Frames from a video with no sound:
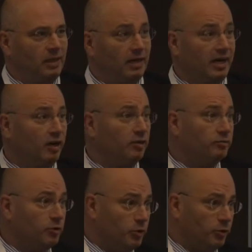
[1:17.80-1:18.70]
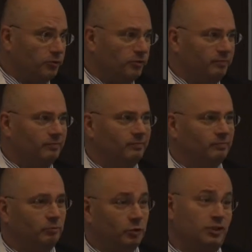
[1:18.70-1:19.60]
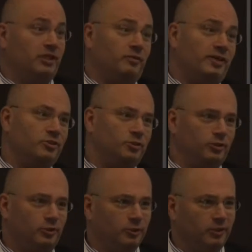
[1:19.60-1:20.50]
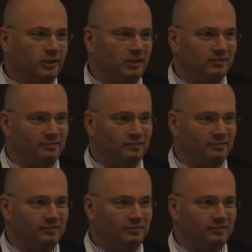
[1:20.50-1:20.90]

and I love the earth, because that's why I study geology.